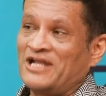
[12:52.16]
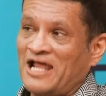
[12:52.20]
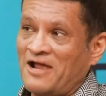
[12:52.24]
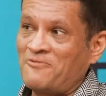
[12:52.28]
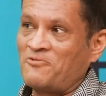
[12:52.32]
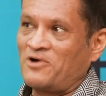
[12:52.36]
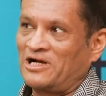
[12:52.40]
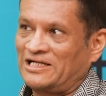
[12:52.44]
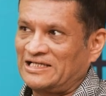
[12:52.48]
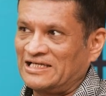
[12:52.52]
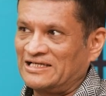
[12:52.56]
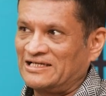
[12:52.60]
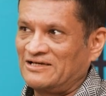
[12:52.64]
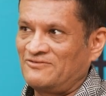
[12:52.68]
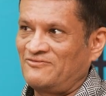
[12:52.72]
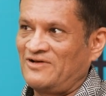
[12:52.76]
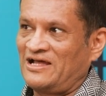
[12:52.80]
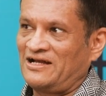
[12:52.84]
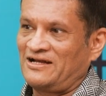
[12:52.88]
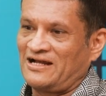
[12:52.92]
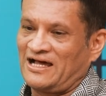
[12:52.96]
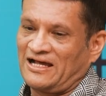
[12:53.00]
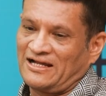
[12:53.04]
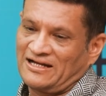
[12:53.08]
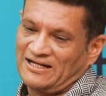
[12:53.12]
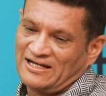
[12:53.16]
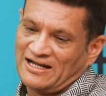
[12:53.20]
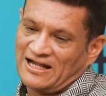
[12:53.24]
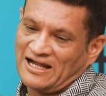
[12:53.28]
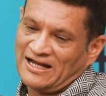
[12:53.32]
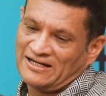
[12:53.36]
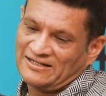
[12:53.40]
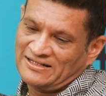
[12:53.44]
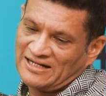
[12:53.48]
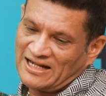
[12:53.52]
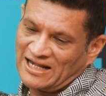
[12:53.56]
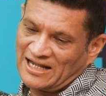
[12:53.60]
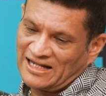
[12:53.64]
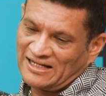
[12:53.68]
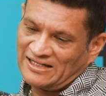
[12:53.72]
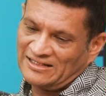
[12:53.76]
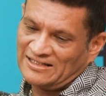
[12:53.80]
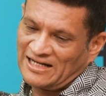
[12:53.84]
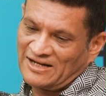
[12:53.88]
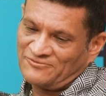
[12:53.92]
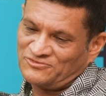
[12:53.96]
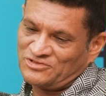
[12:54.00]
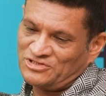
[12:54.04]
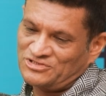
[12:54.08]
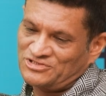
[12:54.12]
networking event, I'd
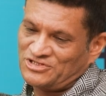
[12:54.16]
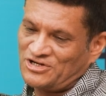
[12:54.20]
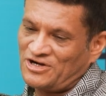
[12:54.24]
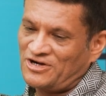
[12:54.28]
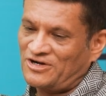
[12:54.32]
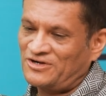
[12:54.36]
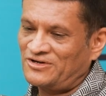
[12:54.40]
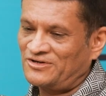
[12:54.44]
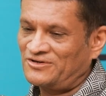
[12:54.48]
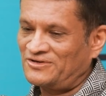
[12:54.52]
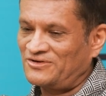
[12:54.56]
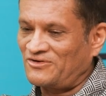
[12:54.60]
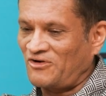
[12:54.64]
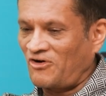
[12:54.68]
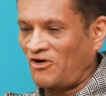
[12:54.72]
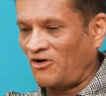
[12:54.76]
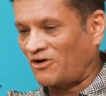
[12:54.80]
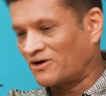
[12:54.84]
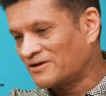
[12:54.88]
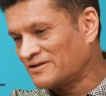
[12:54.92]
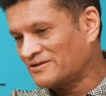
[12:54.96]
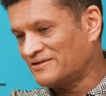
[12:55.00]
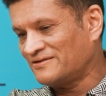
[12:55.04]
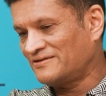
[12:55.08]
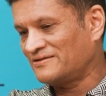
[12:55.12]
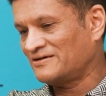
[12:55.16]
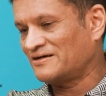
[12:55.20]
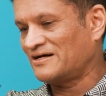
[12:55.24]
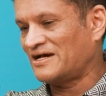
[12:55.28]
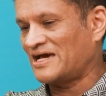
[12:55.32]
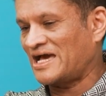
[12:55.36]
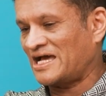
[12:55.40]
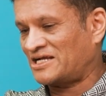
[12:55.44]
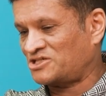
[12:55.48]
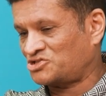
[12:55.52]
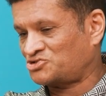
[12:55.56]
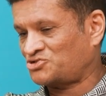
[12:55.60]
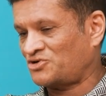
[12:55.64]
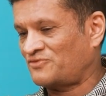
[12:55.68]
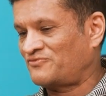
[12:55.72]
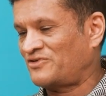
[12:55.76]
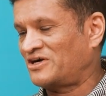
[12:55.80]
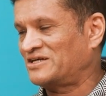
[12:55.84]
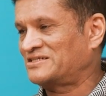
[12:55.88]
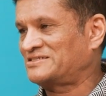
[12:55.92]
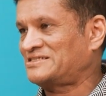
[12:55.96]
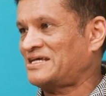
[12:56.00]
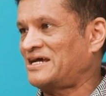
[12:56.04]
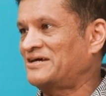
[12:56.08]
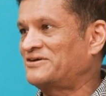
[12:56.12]
have to turn on the
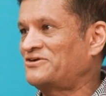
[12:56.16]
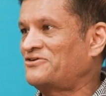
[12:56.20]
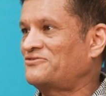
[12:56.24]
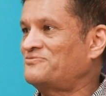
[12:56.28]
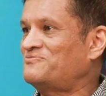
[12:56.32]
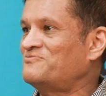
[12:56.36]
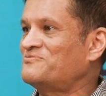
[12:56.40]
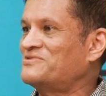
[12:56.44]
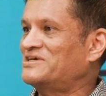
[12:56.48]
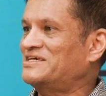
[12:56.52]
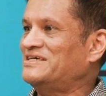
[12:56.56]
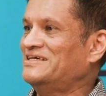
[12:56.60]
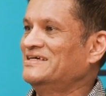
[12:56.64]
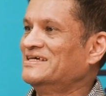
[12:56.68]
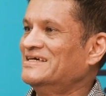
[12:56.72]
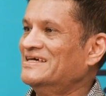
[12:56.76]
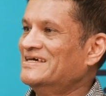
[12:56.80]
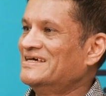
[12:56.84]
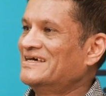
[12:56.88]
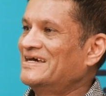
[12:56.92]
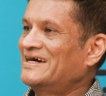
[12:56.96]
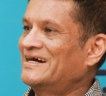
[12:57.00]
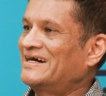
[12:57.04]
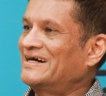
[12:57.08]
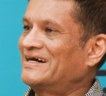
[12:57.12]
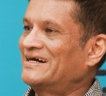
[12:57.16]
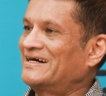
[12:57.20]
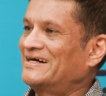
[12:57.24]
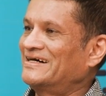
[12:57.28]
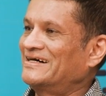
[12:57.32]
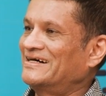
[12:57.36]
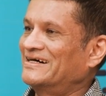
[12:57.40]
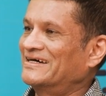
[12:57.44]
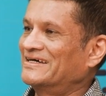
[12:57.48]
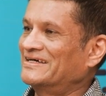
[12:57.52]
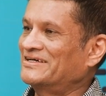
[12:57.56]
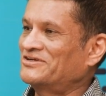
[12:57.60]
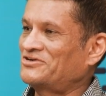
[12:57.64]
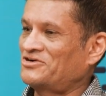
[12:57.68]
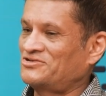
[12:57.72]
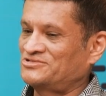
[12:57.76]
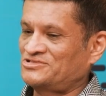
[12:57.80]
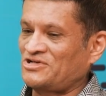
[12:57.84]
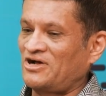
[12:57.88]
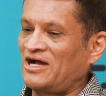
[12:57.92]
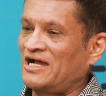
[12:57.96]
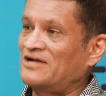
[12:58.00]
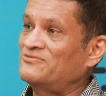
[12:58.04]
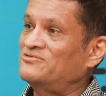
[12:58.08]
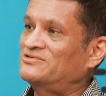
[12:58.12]
extrovert side of me.
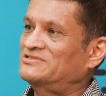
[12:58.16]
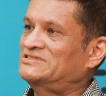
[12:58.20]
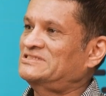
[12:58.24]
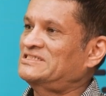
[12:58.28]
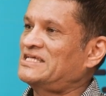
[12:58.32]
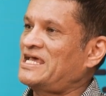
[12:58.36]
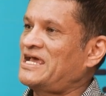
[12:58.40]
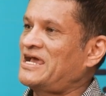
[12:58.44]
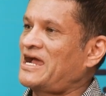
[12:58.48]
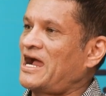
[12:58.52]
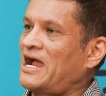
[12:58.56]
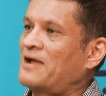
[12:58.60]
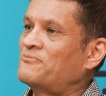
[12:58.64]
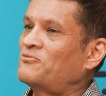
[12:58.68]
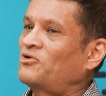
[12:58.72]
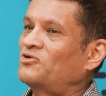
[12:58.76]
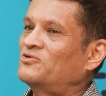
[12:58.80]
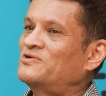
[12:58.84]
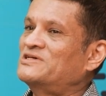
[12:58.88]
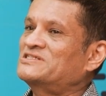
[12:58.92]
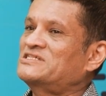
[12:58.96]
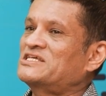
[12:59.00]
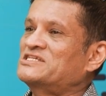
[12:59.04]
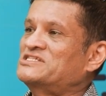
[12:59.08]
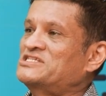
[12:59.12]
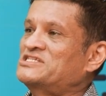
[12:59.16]
So I would say I'm always a